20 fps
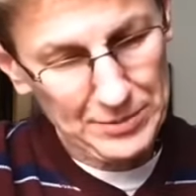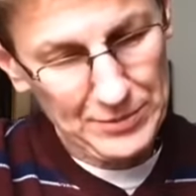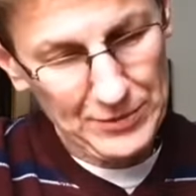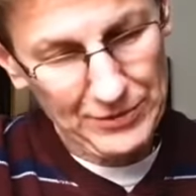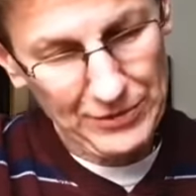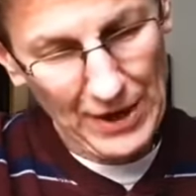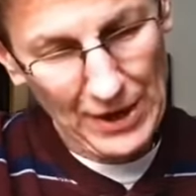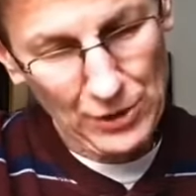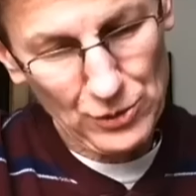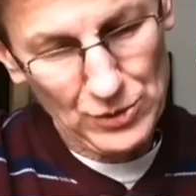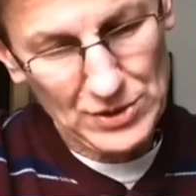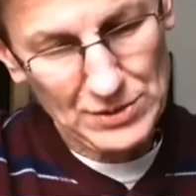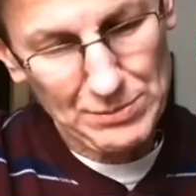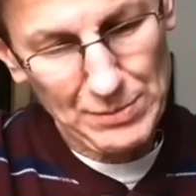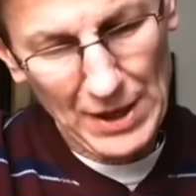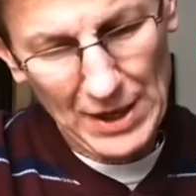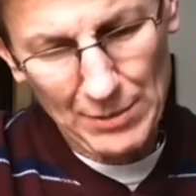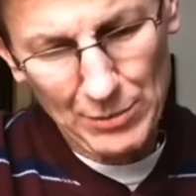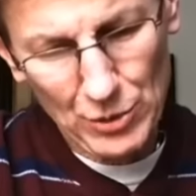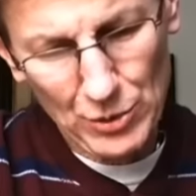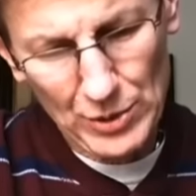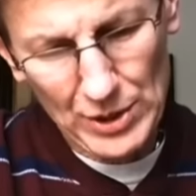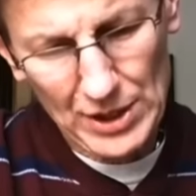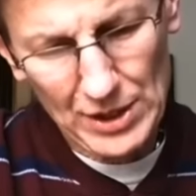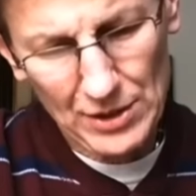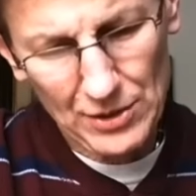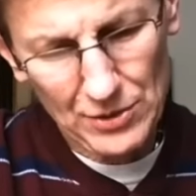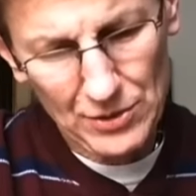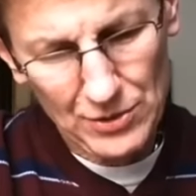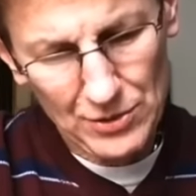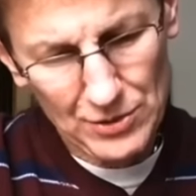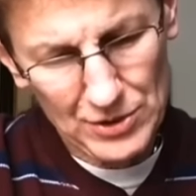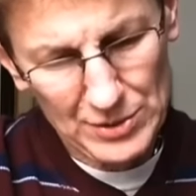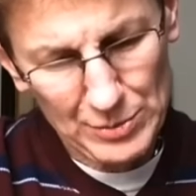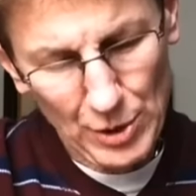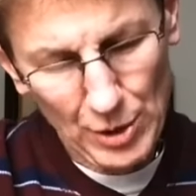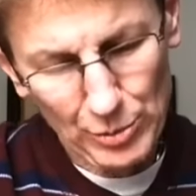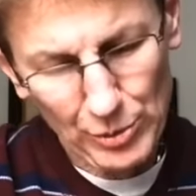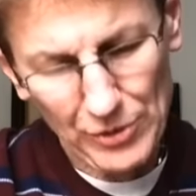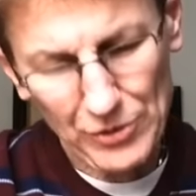Follows Meg Murray, her
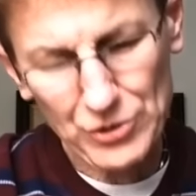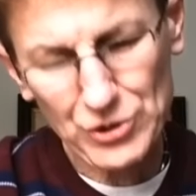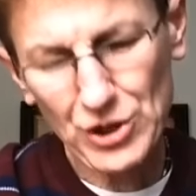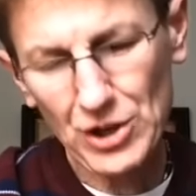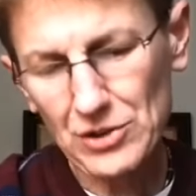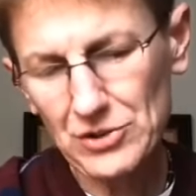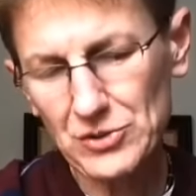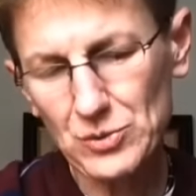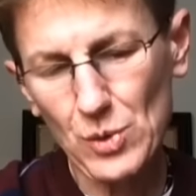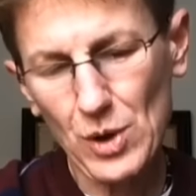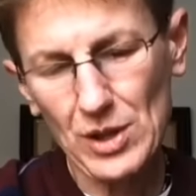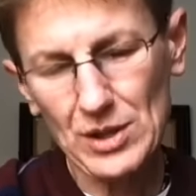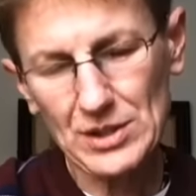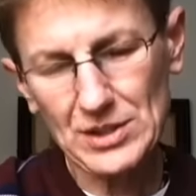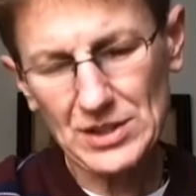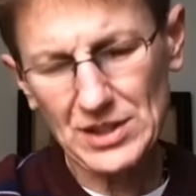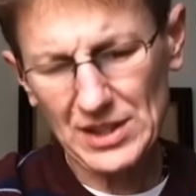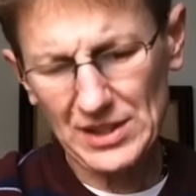small brother Charles Wallace,